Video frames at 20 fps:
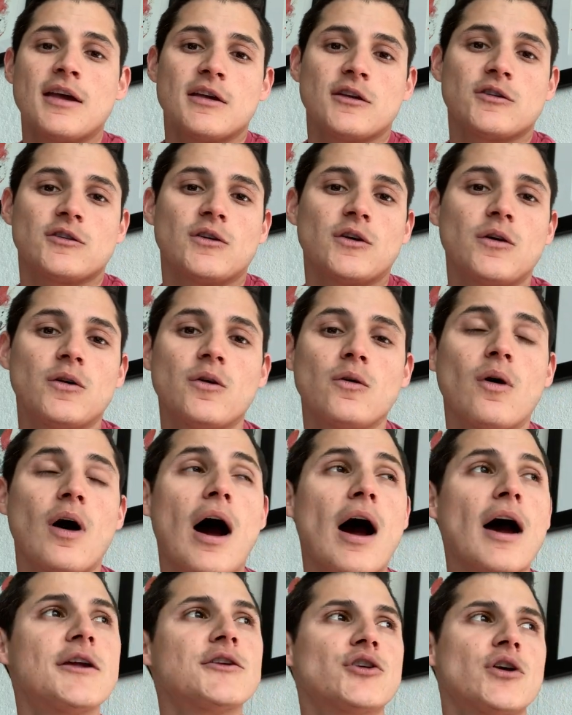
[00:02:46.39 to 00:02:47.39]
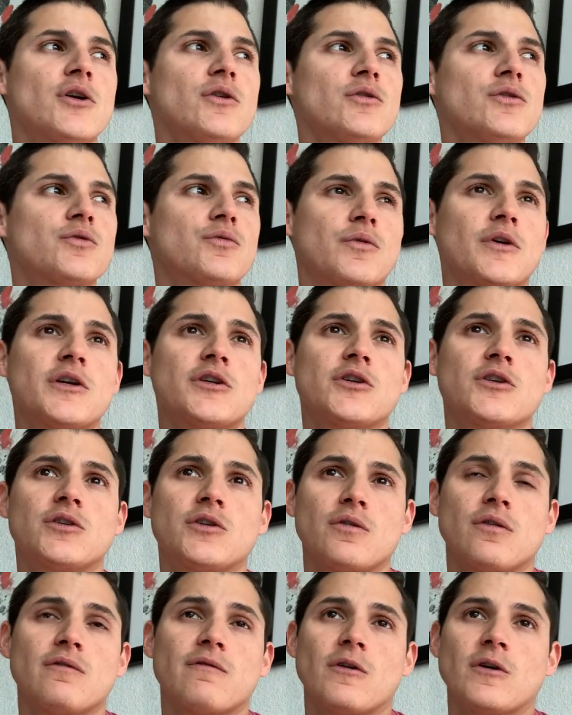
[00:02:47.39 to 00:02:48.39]
So I chose Regis
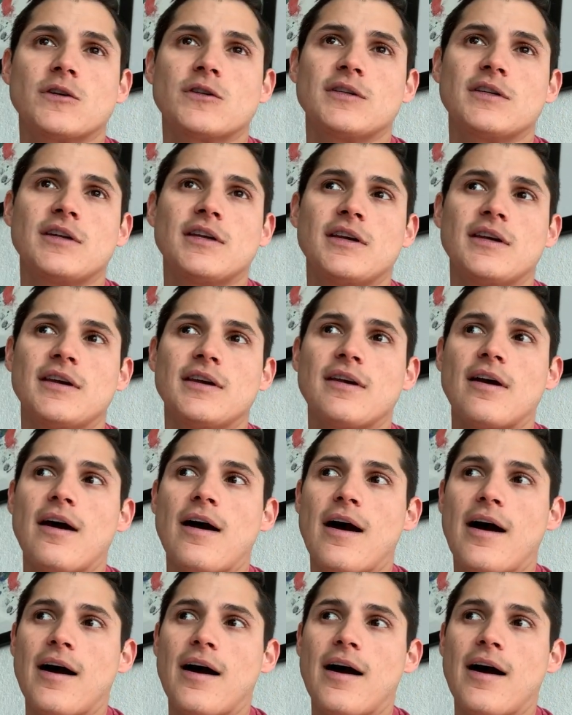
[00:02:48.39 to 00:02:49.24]
University